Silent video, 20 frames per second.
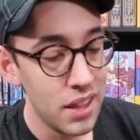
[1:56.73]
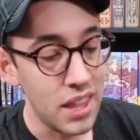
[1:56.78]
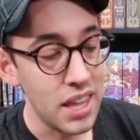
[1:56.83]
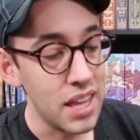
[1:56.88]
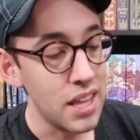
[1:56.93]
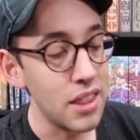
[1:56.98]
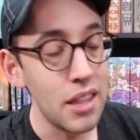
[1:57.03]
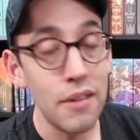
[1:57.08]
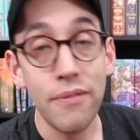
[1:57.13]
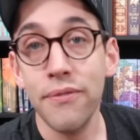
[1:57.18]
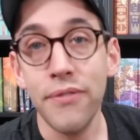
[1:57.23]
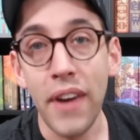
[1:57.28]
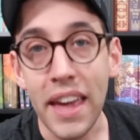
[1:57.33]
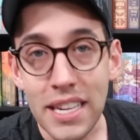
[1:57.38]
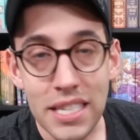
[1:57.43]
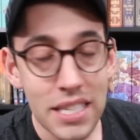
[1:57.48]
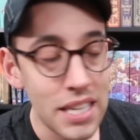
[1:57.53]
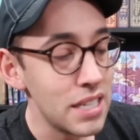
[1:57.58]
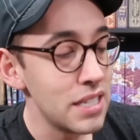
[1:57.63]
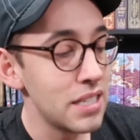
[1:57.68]
the
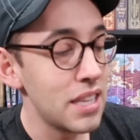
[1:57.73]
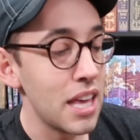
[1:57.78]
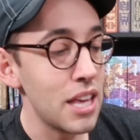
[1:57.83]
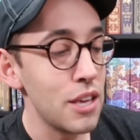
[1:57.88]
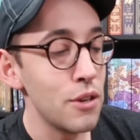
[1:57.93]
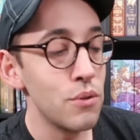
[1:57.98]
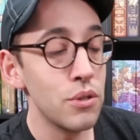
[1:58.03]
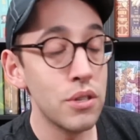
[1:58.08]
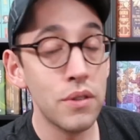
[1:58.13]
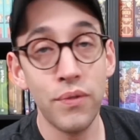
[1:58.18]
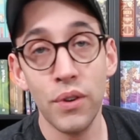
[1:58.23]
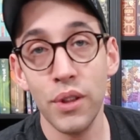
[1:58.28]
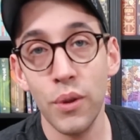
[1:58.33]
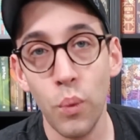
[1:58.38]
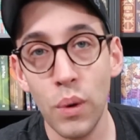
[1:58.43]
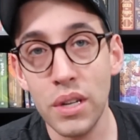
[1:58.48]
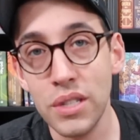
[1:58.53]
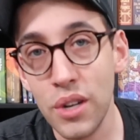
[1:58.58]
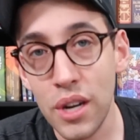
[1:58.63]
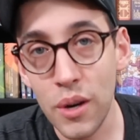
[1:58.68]
faces they used for
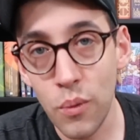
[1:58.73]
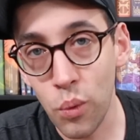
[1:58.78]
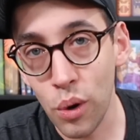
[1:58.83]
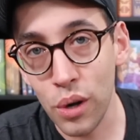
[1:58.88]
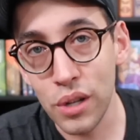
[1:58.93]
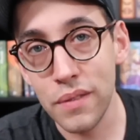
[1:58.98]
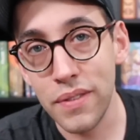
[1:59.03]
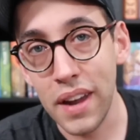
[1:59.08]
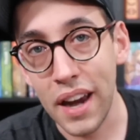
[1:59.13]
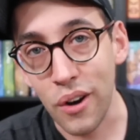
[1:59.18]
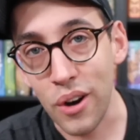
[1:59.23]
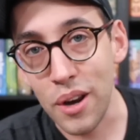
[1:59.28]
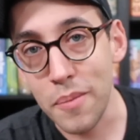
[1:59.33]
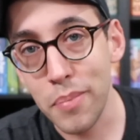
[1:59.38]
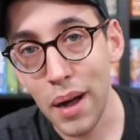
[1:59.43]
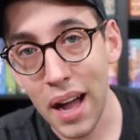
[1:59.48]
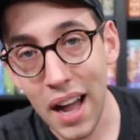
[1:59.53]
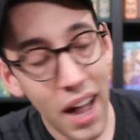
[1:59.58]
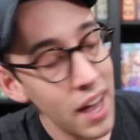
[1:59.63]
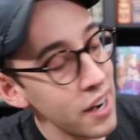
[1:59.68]
the Wizarding World of Harry
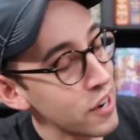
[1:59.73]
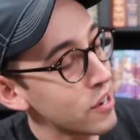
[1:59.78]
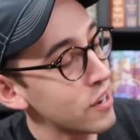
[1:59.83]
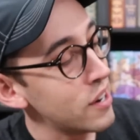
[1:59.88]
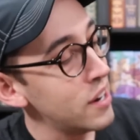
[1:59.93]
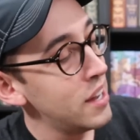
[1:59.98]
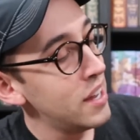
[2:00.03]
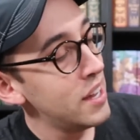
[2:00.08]
Potter.